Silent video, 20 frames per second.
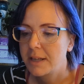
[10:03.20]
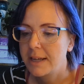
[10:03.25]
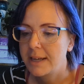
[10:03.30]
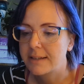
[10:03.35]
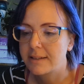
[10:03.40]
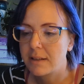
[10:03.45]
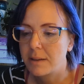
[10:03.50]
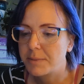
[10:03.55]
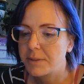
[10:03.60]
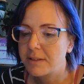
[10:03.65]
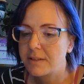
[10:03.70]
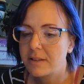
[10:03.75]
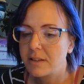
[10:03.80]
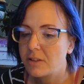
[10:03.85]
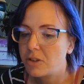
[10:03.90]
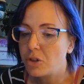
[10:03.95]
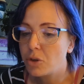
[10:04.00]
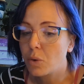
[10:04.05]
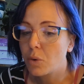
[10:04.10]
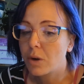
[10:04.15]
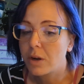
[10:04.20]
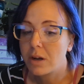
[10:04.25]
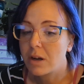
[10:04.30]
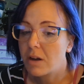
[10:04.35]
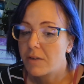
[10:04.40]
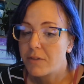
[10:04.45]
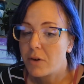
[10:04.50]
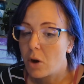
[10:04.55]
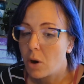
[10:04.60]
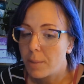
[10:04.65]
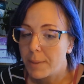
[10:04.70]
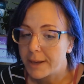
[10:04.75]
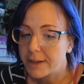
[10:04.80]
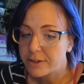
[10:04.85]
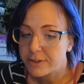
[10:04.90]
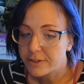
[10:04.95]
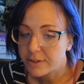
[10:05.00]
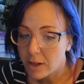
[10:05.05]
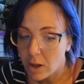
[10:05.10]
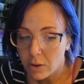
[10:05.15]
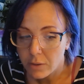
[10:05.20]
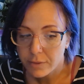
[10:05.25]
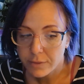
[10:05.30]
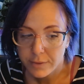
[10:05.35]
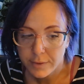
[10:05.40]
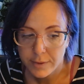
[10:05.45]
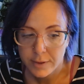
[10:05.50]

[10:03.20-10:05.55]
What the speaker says: Acceptance that you're enough all by yourself.